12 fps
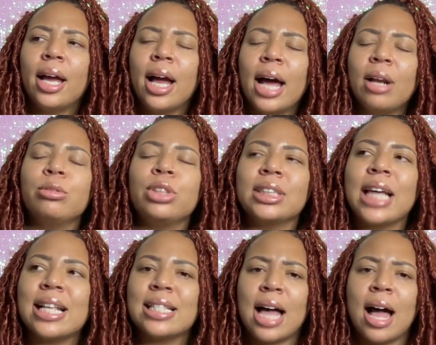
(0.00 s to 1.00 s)
I don't just
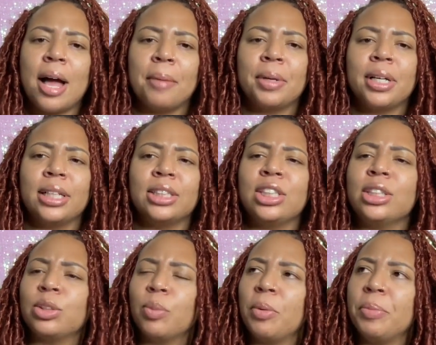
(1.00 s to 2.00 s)
got time because
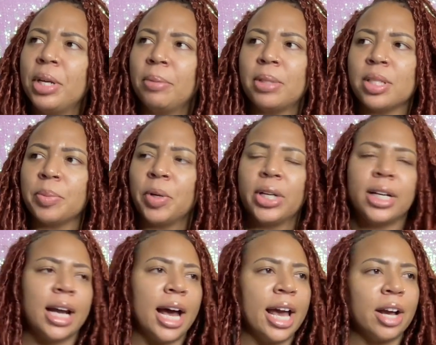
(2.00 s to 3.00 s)
Jesus woke me up this morning
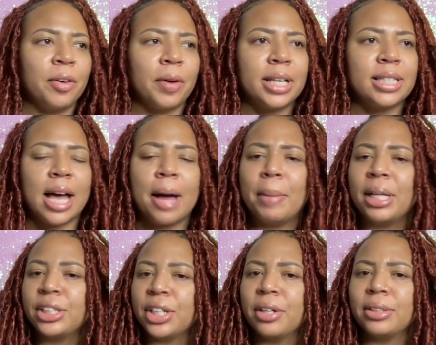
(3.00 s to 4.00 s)
and I had great time at
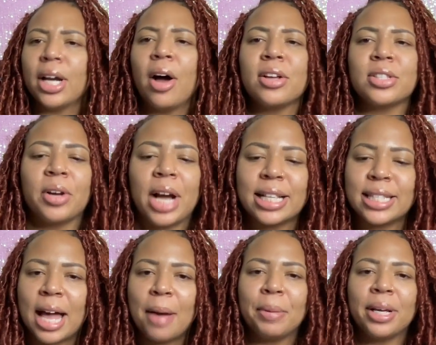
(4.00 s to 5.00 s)
church. I also got
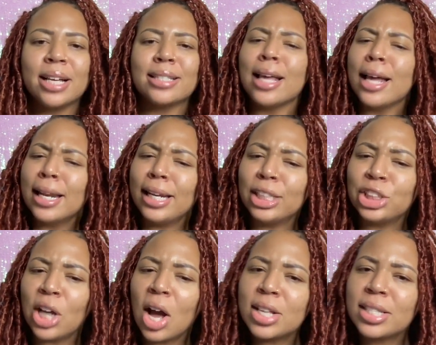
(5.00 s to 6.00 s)
time because, did
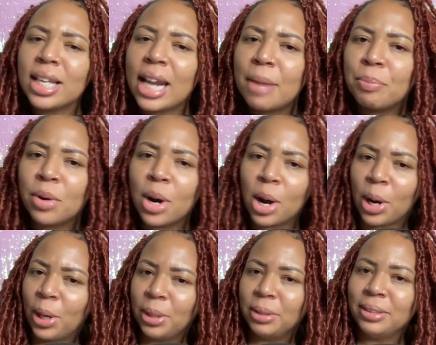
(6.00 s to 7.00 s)
y'all see that
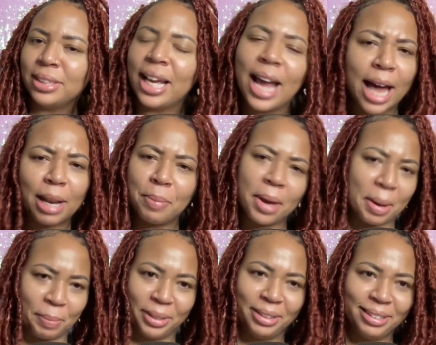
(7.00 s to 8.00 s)
brawl in Alabama?